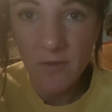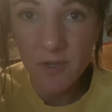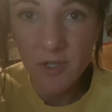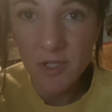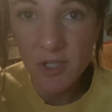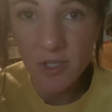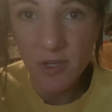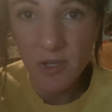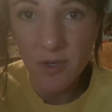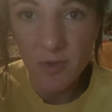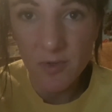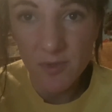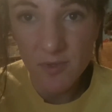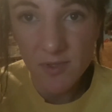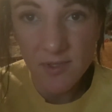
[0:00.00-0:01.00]
she
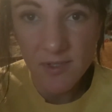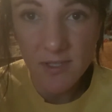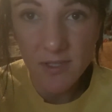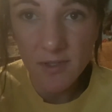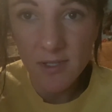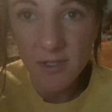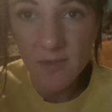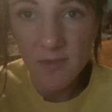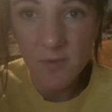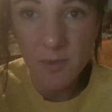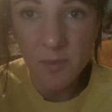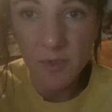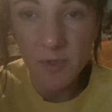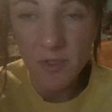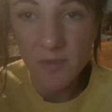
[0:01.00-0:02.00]
goes, stillness
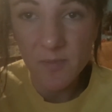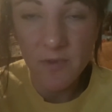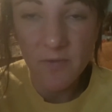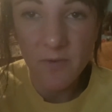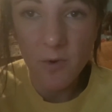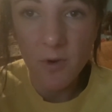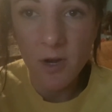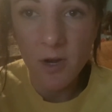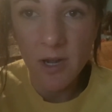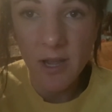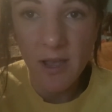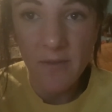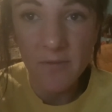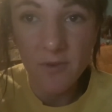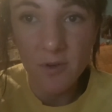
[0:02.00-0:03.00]
ripples before and
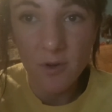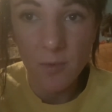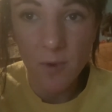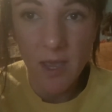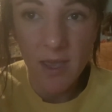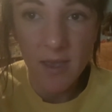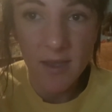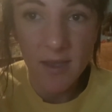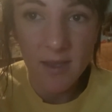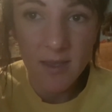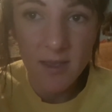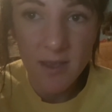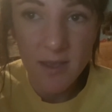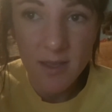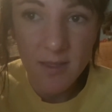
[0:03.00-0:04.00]
after her wake,
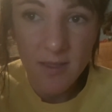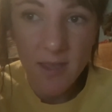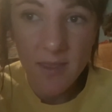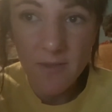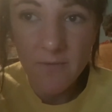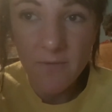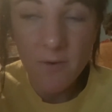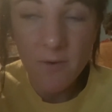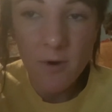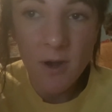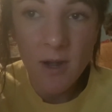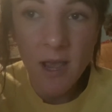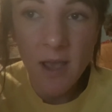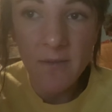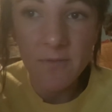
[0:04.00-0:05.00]
like the fore and
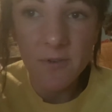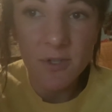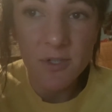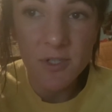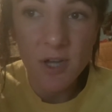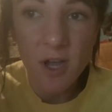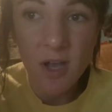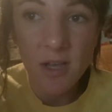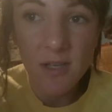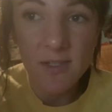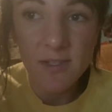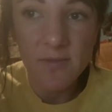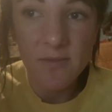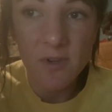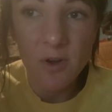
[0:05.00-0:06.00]
after shocks
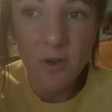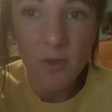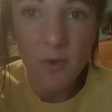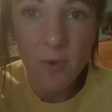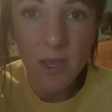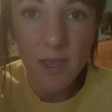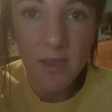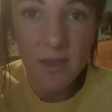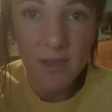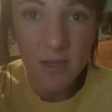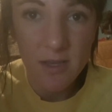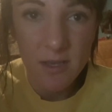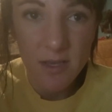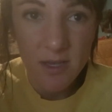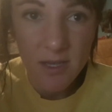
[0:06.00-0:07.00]
of an earthquake.
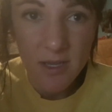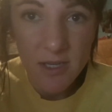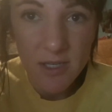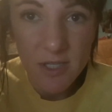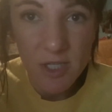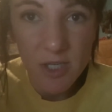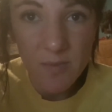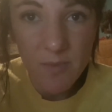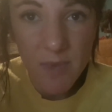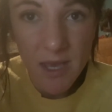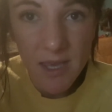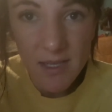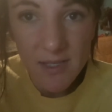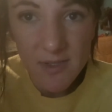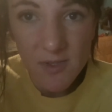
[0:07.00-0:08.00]
She
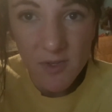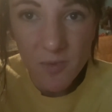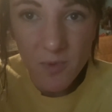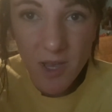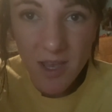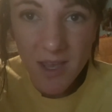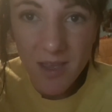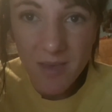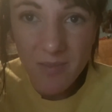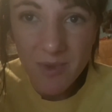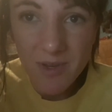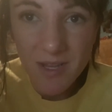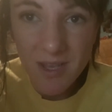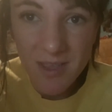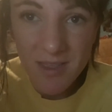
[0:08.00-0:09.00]
makes her way
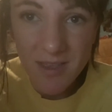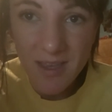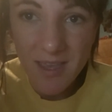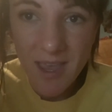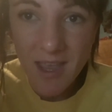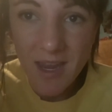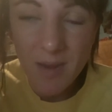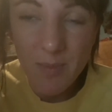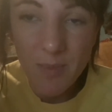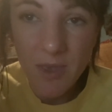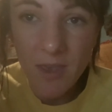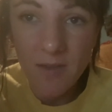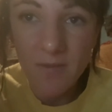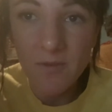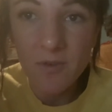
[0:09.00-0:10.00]
beneath a
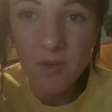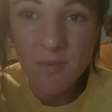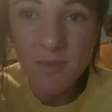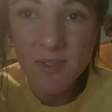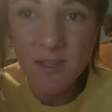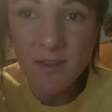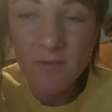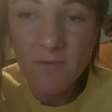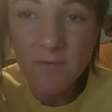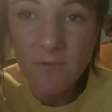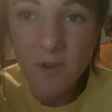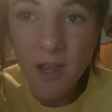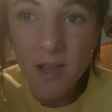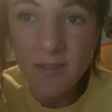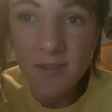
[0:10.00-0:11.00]
canopy of crimson,
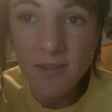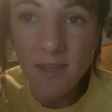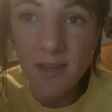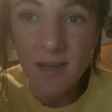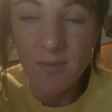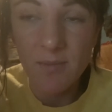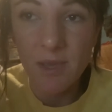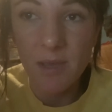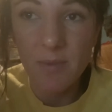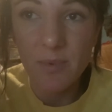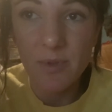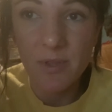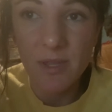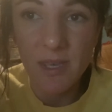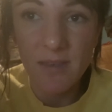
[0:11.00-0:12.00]
fractalated
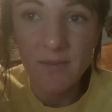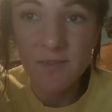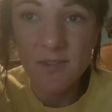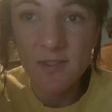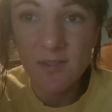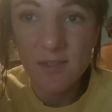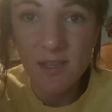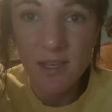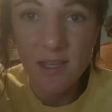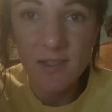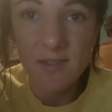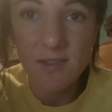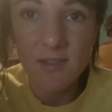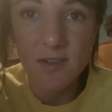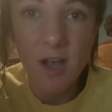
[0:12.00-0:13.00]
maple leaves and
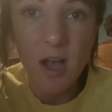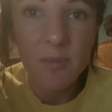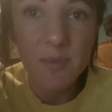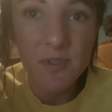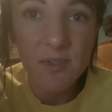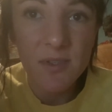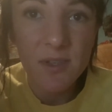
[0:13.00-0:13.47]
stops.